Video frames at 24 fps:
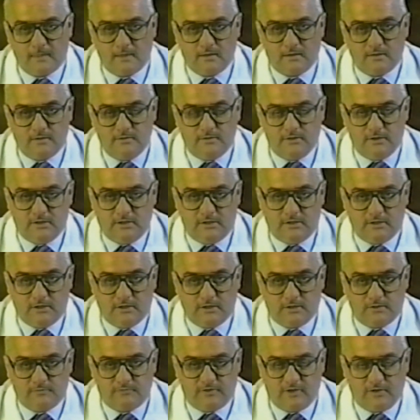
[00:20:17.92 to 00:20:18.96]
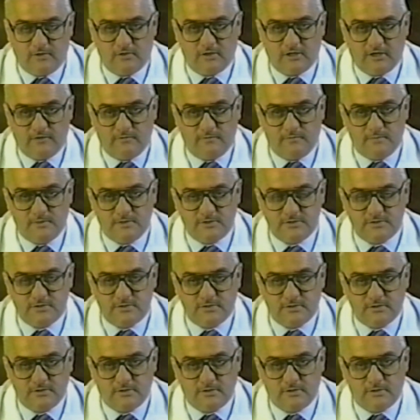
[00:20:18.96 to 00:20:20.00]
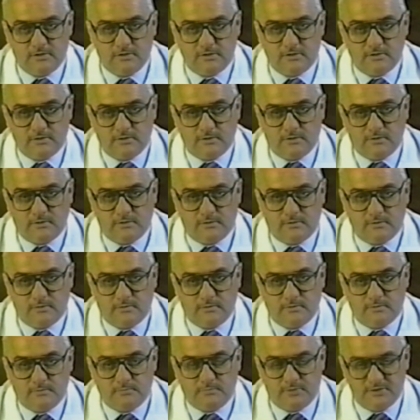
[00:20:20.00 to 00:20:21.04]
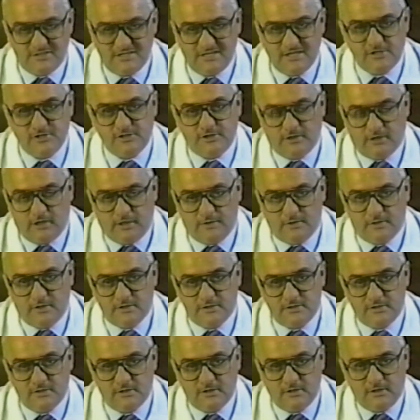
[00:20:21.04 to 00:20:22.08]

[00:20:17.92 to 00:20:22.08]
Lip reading: the federal government's position on this